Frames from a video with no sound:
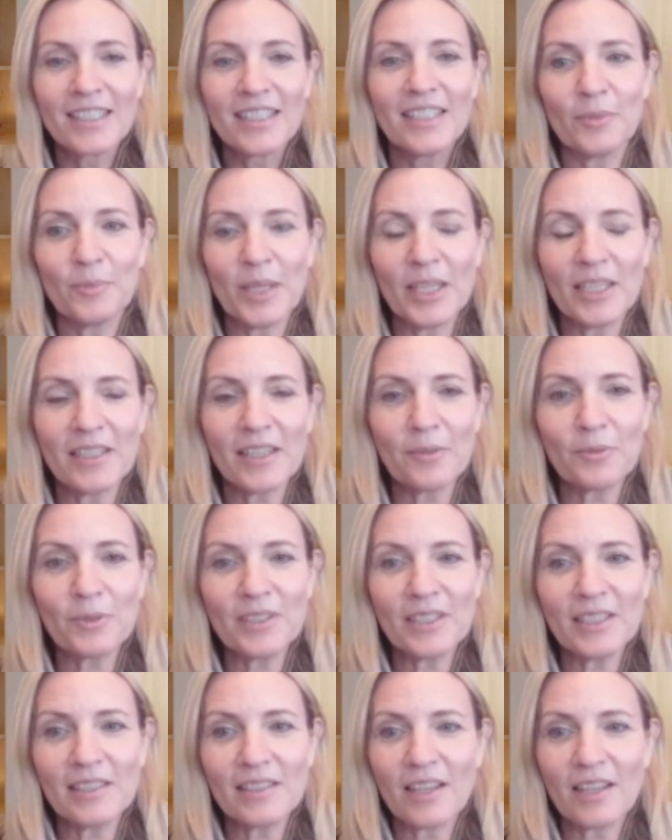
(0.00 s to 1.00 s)
And I
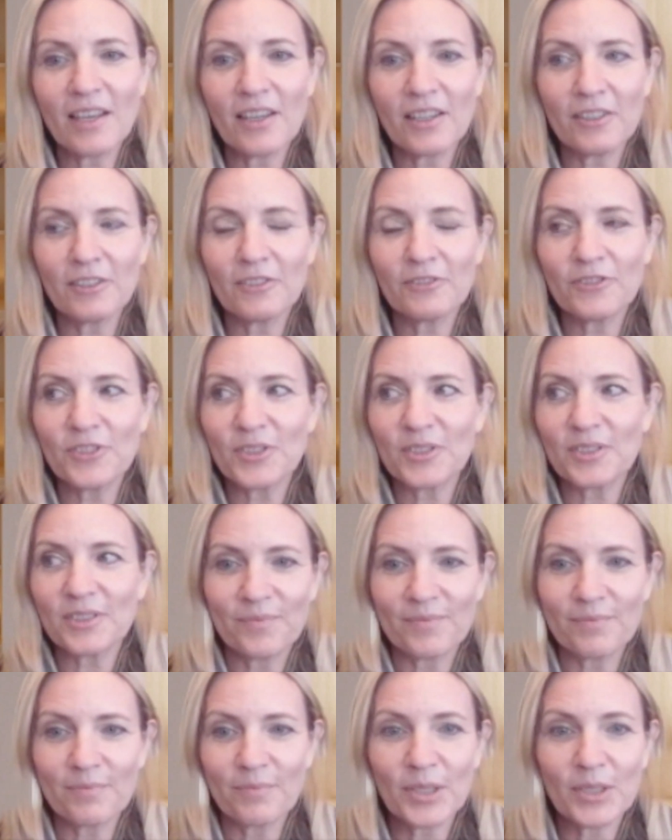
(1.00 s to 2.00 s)
really loved
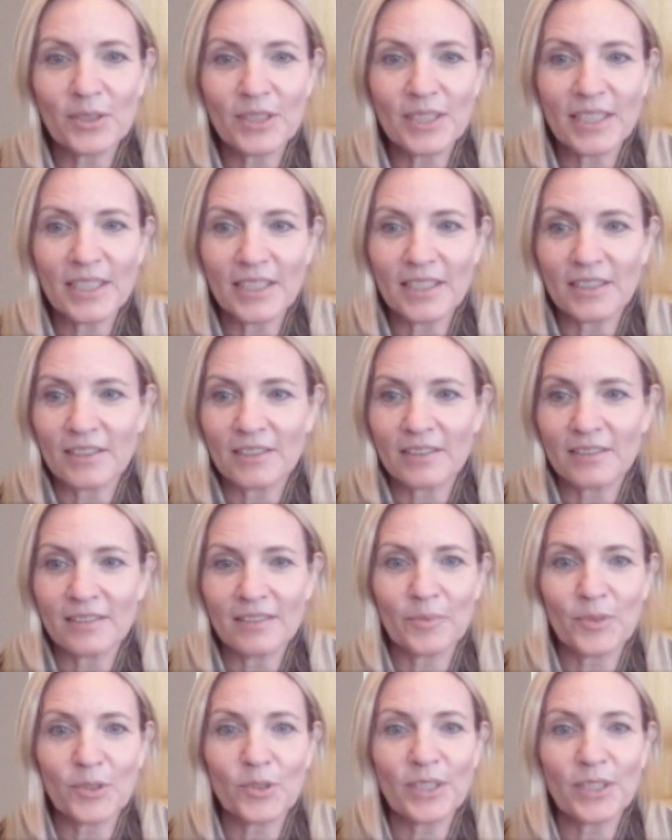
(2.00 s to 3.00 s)
building
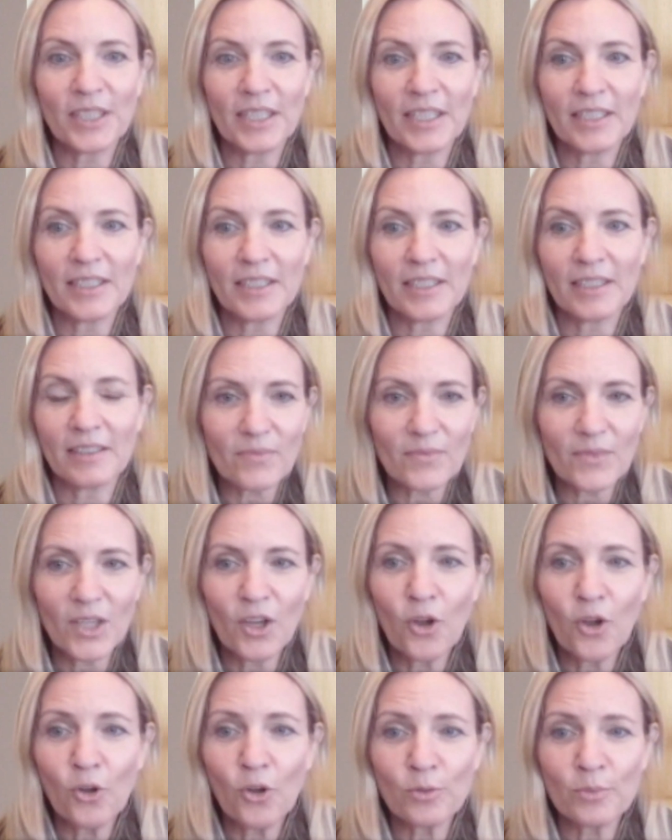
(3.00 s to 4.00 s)
and creating
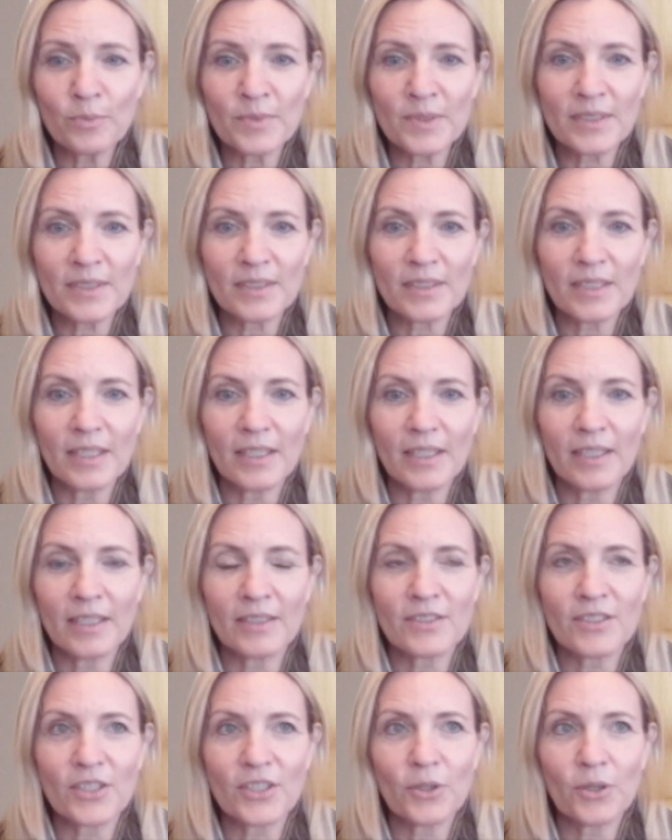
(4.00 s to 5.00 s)
homes.
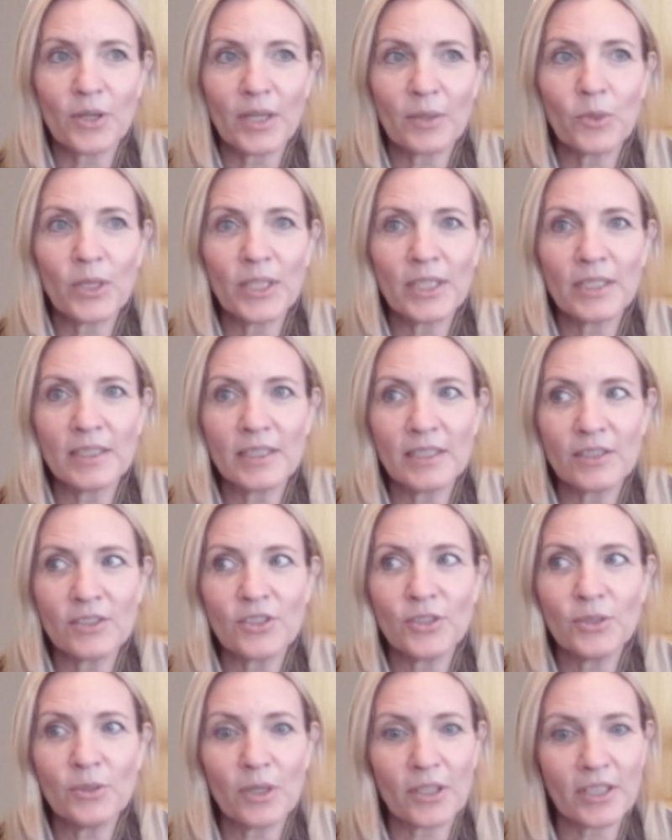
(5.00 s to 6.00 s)
And so I went
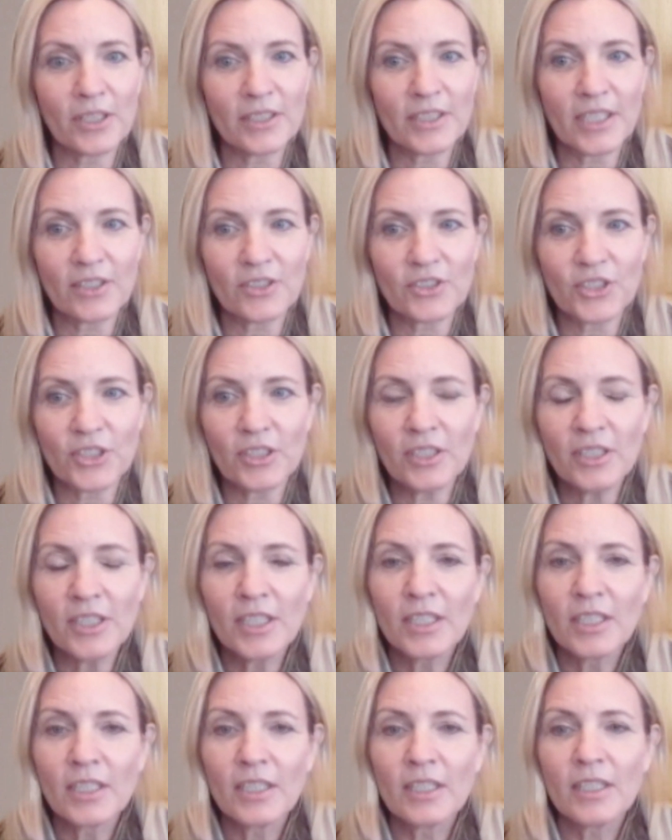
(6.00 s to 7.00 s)
into architecture.
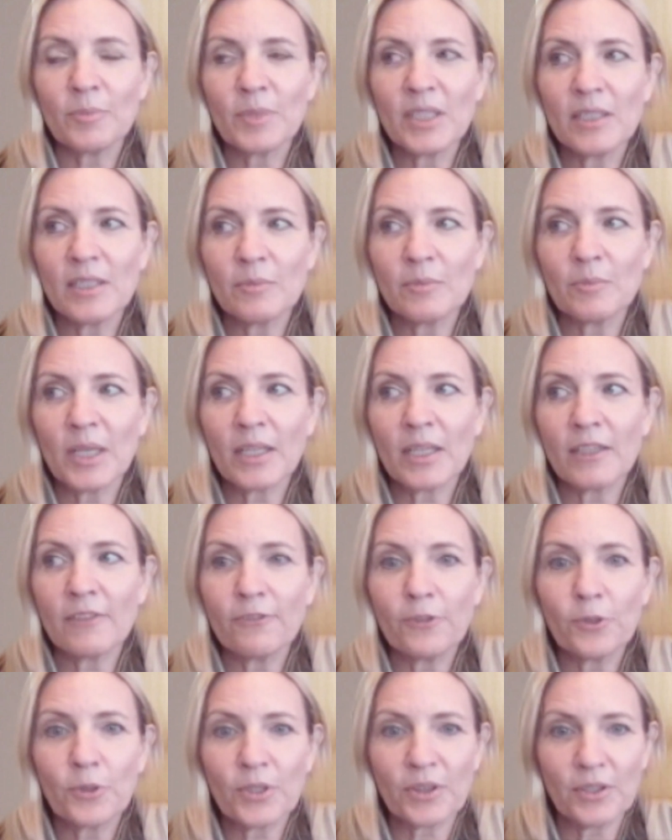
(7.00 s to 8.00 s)
In my
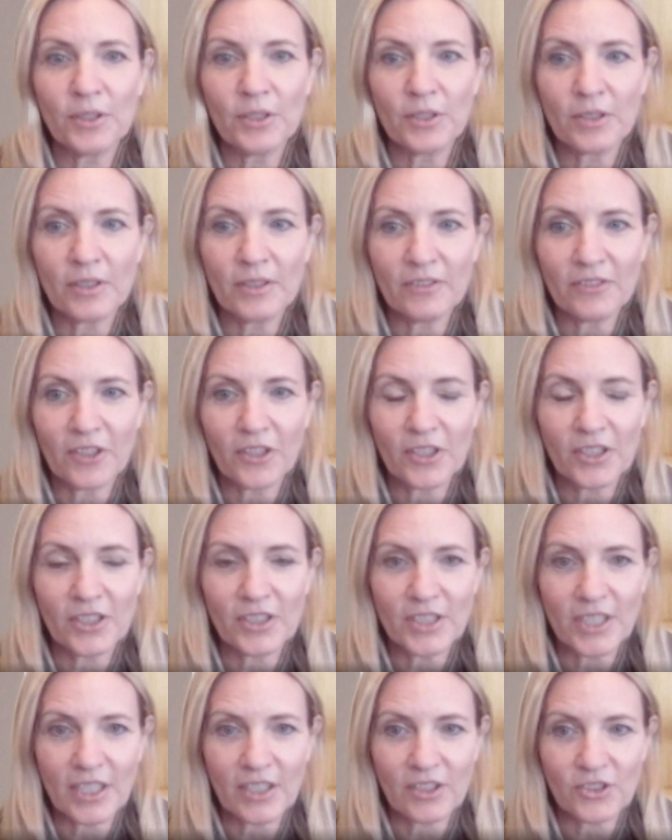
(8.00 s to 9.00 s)
fourth year of
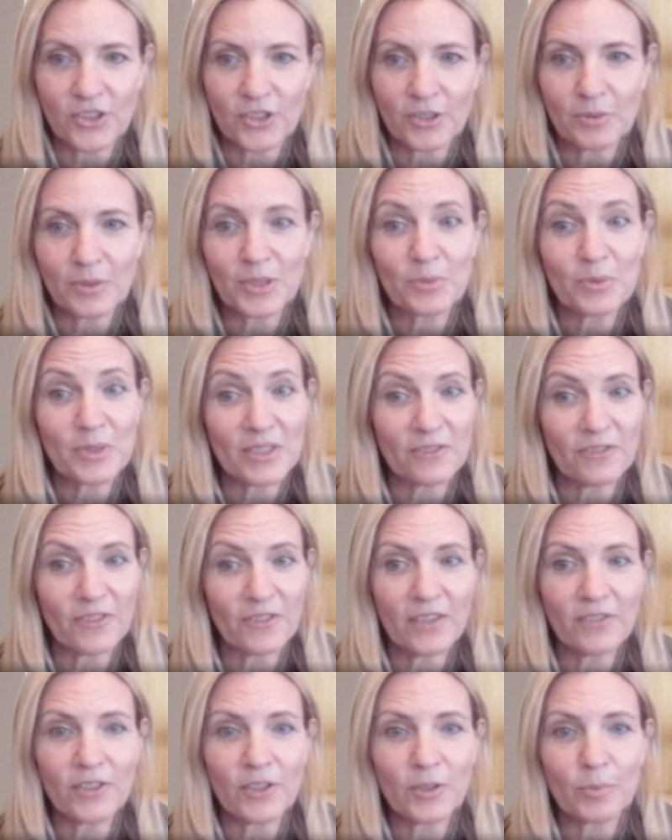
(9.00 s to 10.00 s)
architecture, which was a
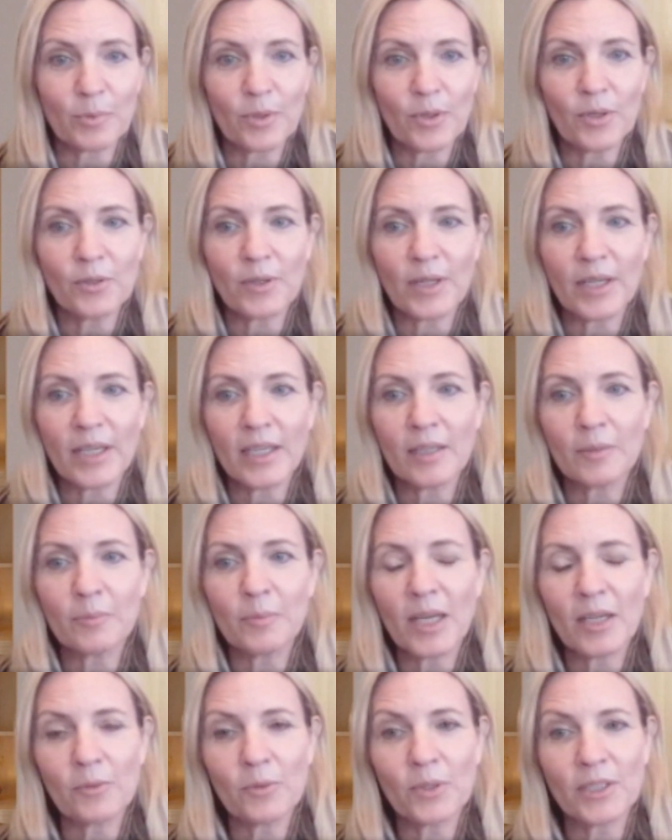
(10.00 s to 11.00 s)
5-year program,
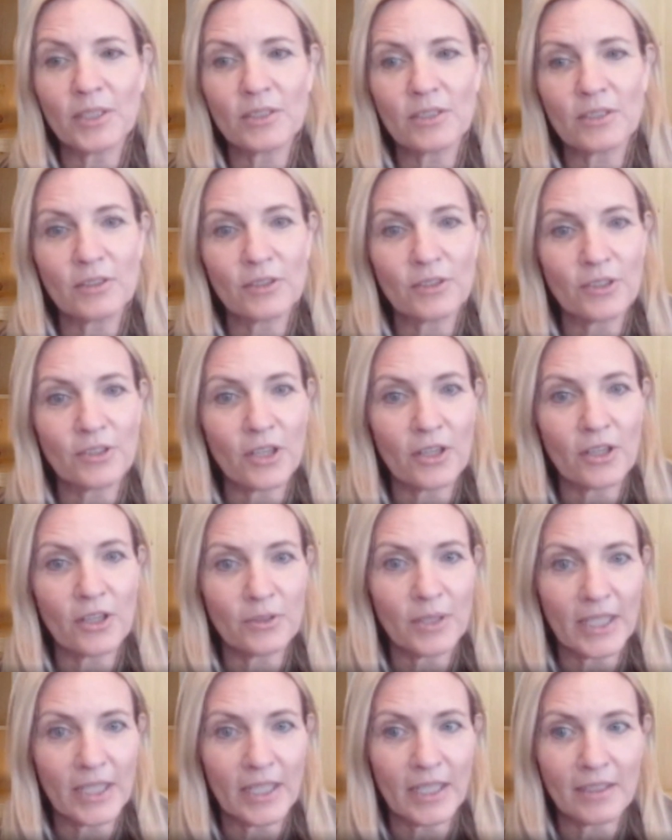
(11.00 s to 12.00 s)
I wanted to learn
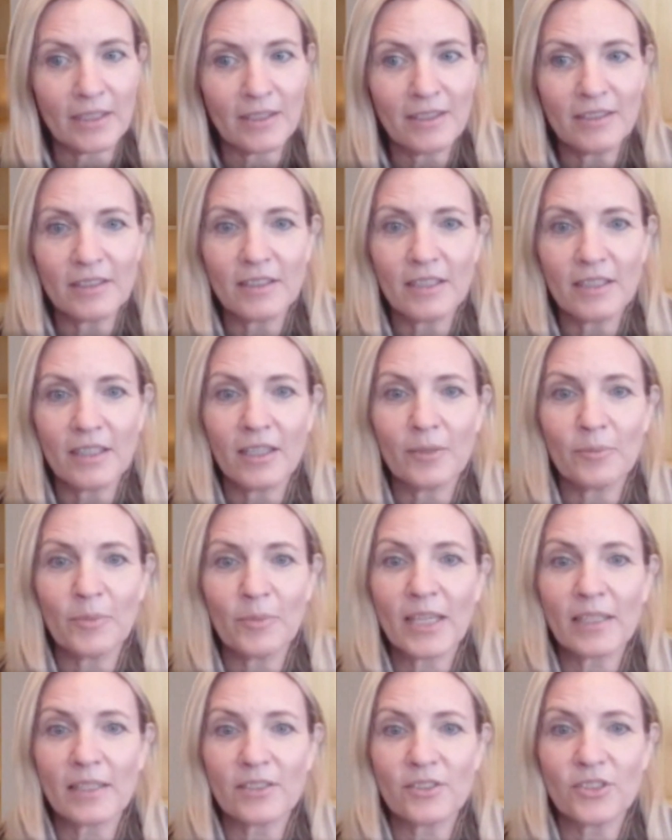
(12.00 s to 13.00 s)
AutoCAD.
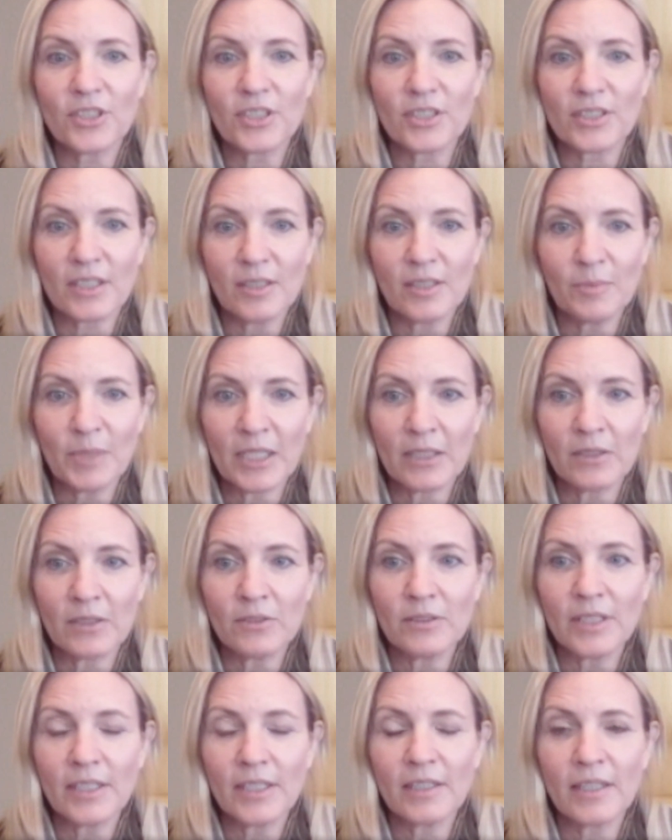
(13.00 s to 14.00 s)
That had just come
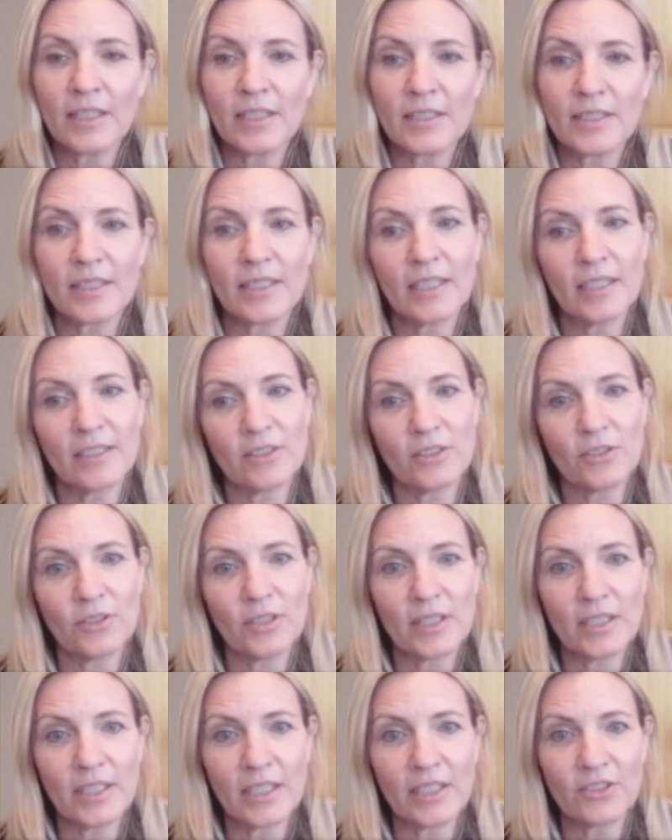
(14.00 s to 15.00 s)
out, and they said I had to go
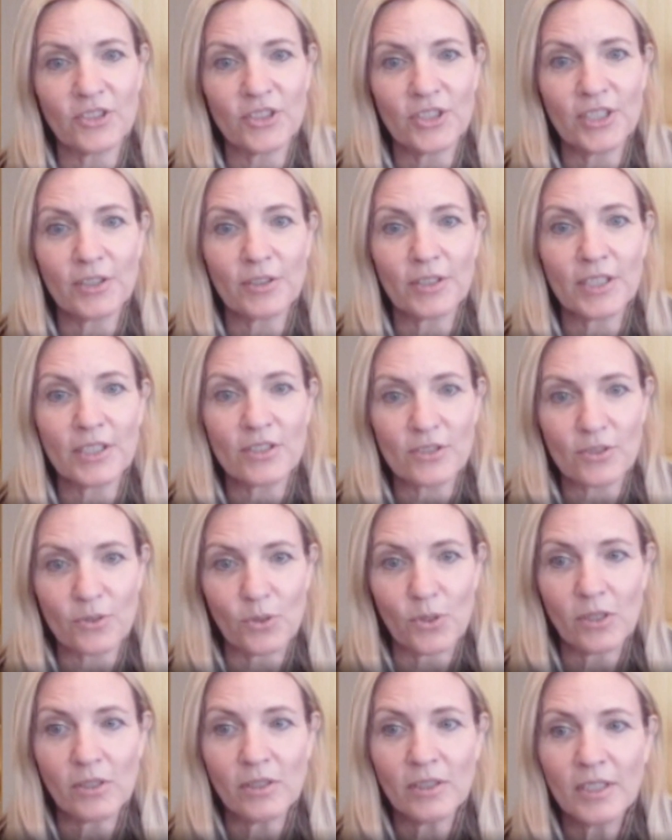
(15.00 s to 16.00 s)
to the engineering
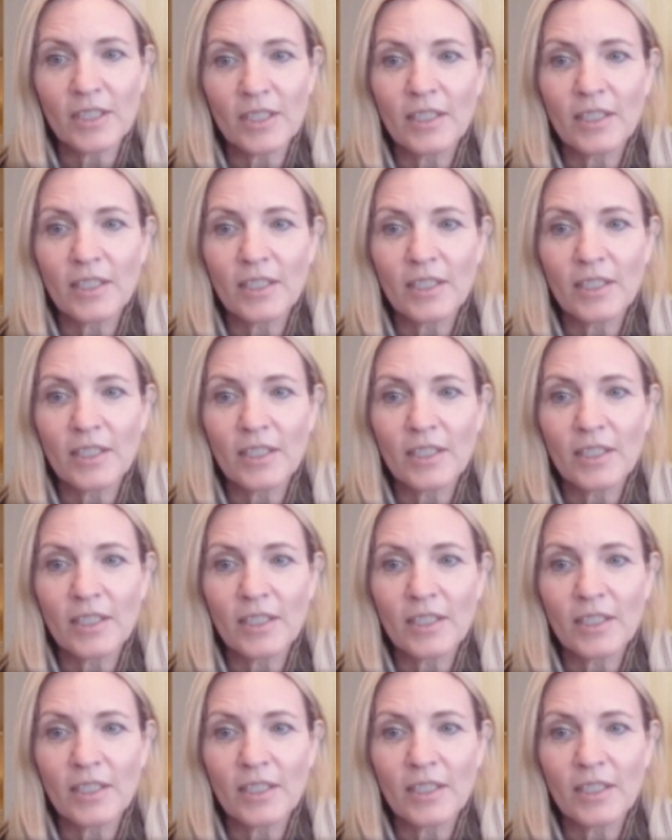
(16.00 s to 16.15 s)
school.